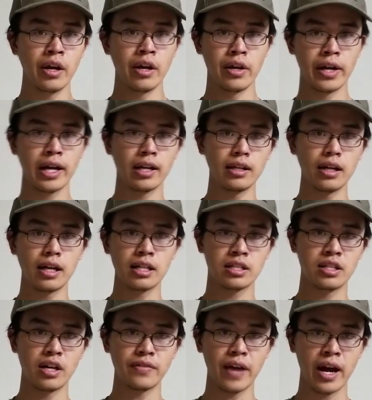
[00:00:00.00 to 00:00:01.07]
you get a lot of
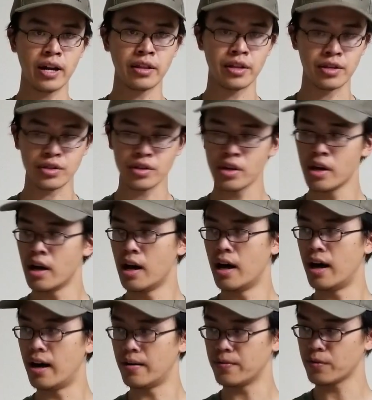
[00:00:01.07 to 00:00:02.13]
stuff out of this.
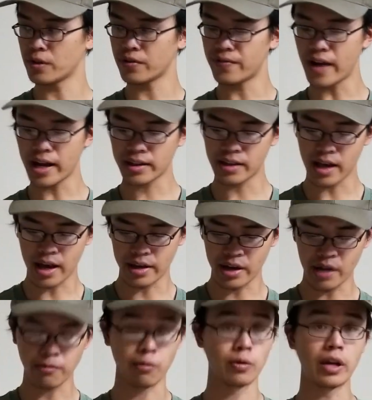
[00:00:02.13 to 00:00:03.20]
For the fact that you
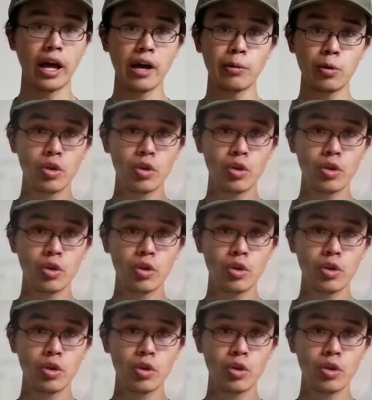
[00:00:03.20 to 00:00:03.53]
have a reliable